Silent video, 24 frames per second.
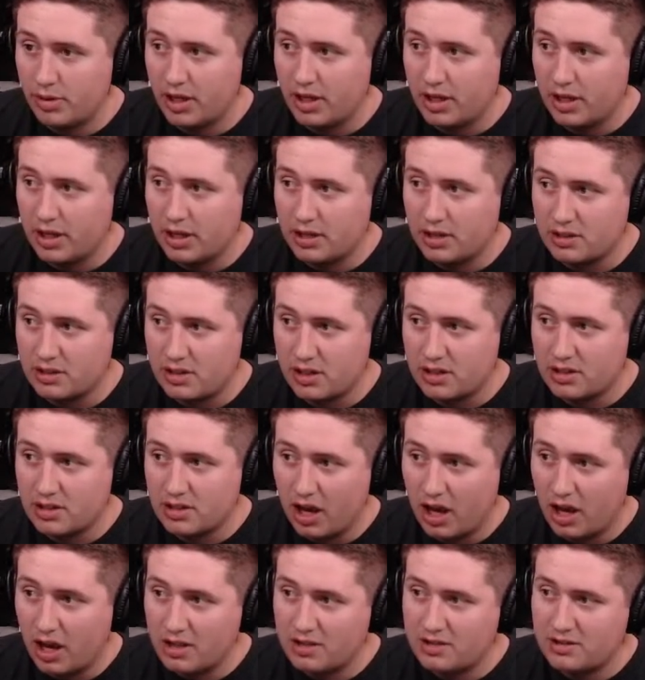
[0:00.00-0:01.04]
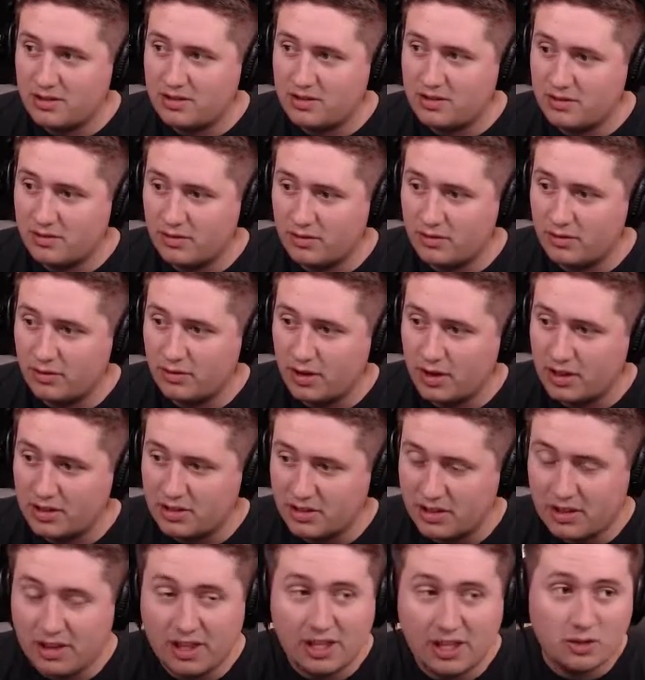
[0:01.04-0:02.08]
but it's it's us.
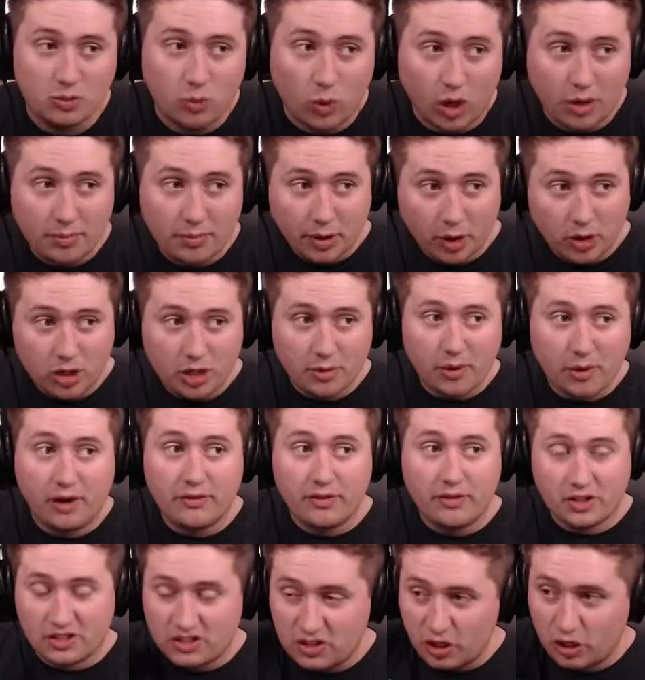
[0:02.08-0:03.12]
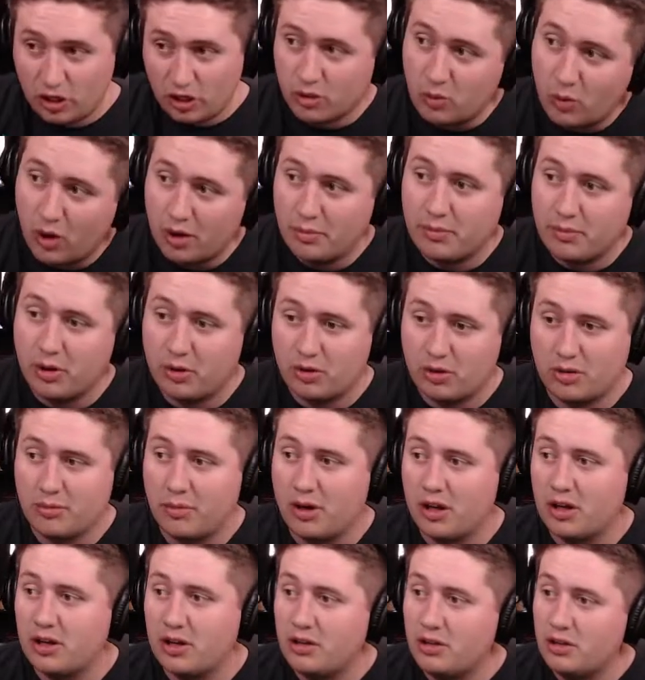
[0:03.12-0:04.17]
It's this one Pokemon versus her one
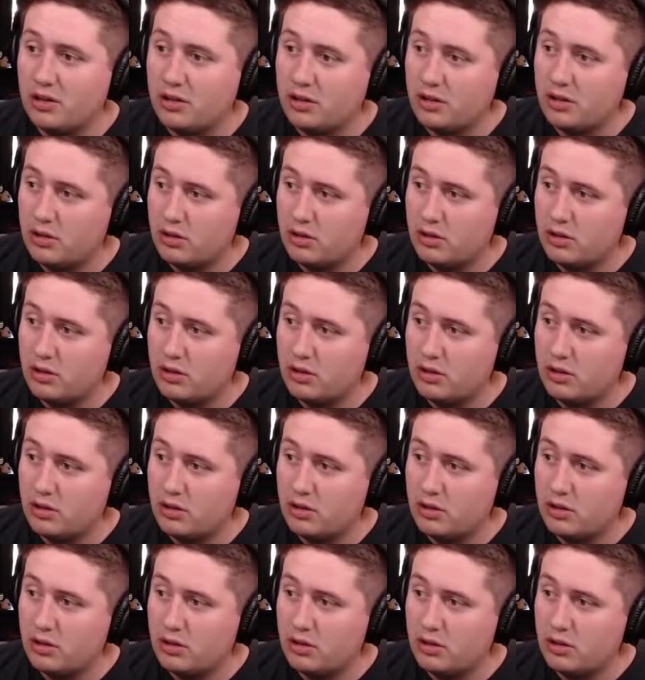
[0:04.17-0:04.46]
Pokemon.